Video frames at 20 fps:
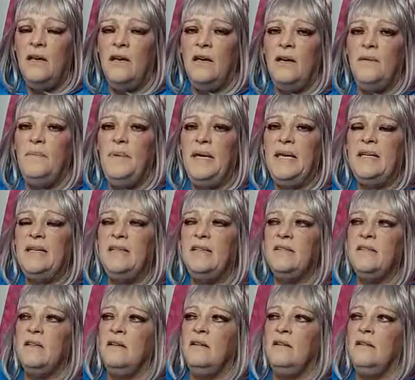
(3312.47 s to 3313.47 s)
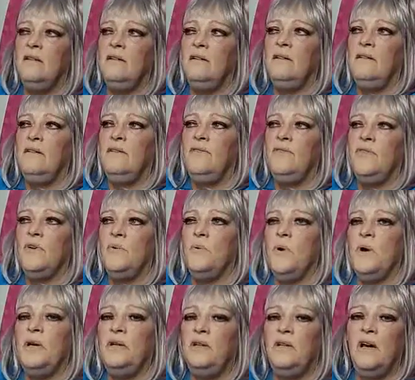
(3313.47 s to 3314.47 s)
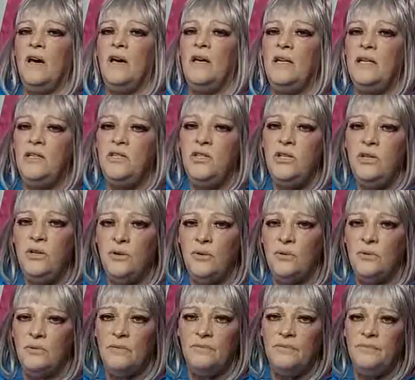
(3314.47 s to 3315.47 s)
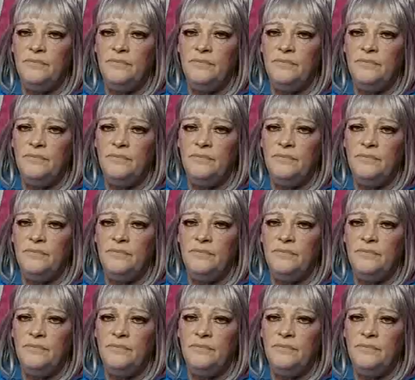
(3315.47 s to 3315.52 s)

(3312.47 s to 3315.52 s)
uh, because the one God is you.